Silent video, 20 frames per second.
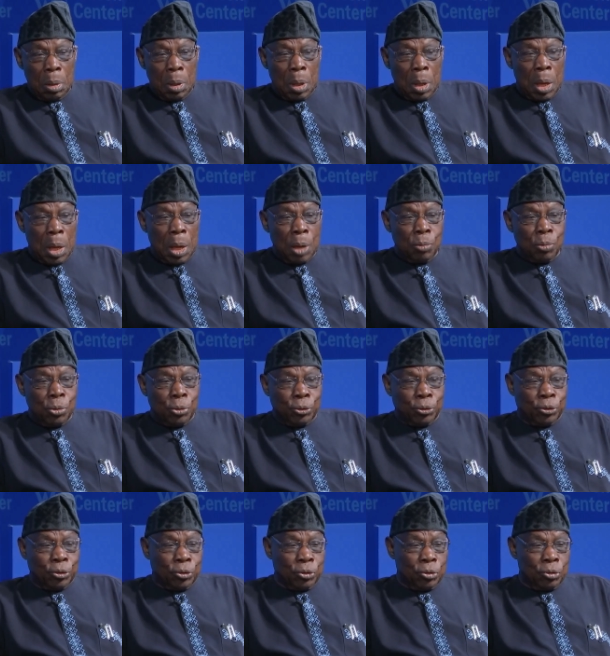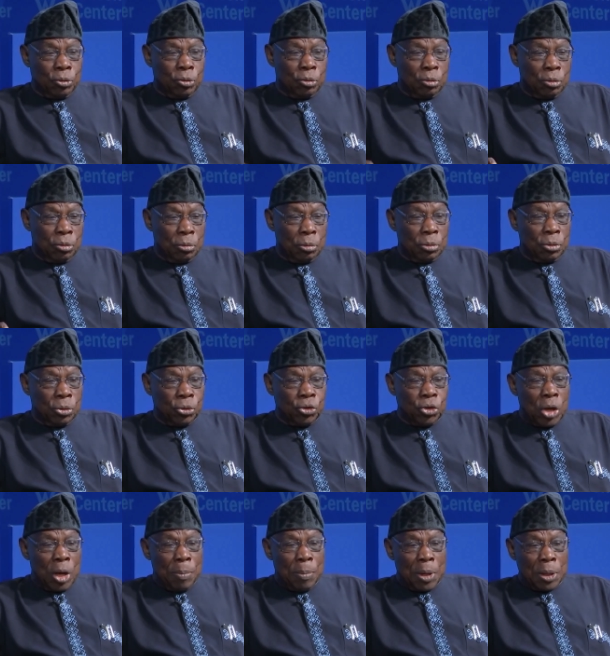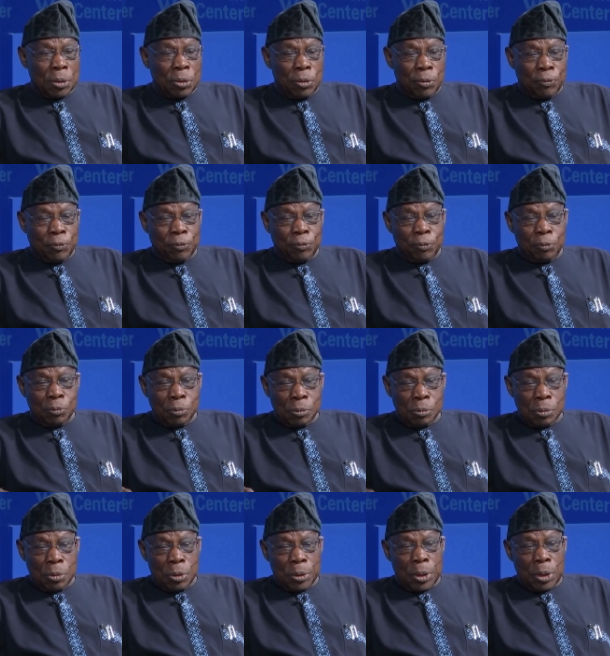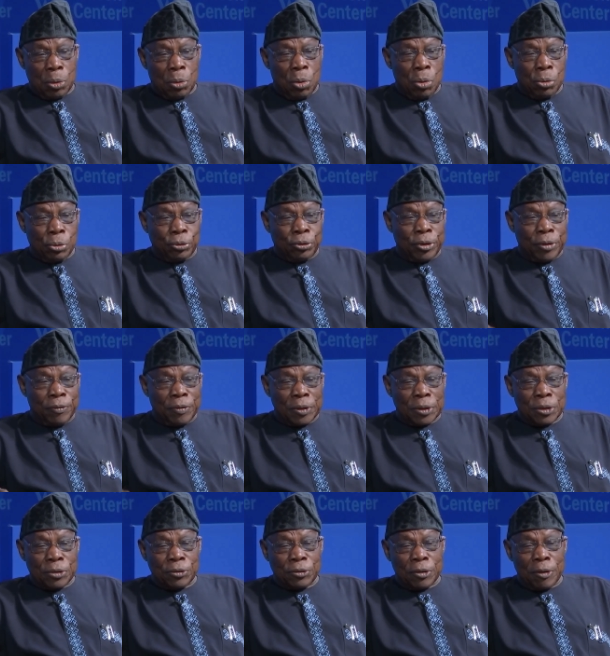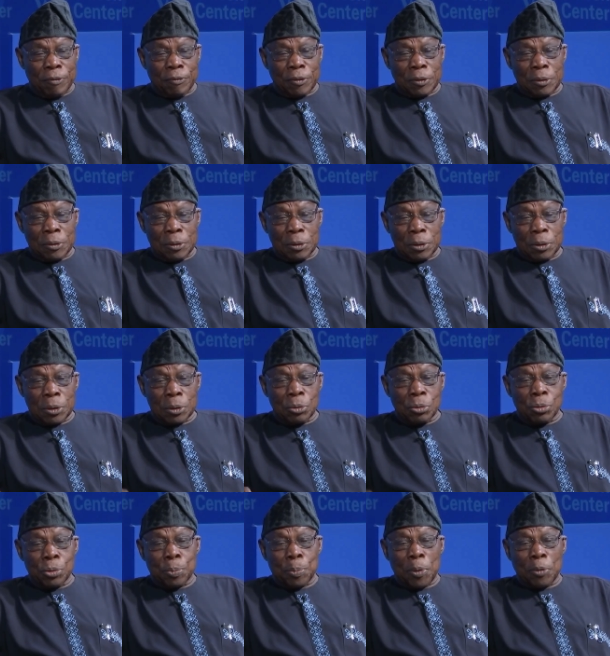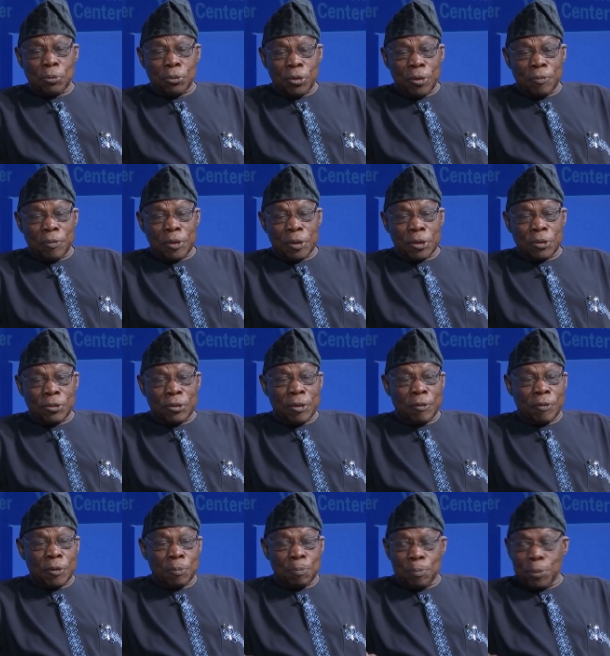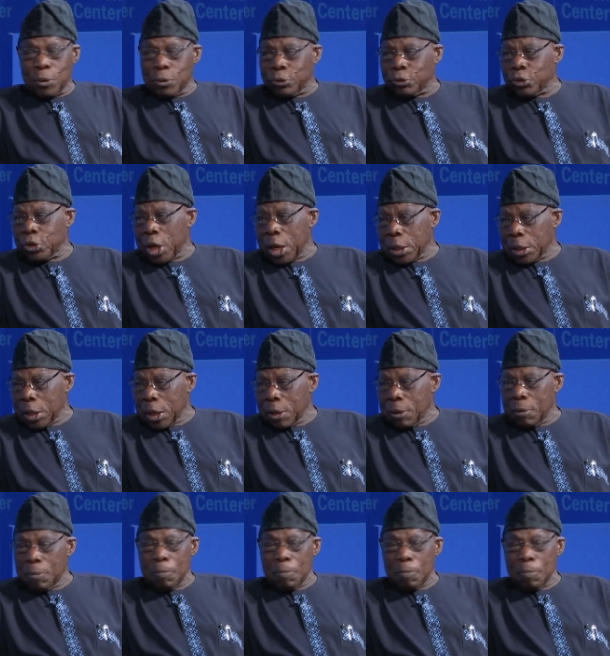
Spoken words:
I was chairman of what they call 77, group of 77 plus China.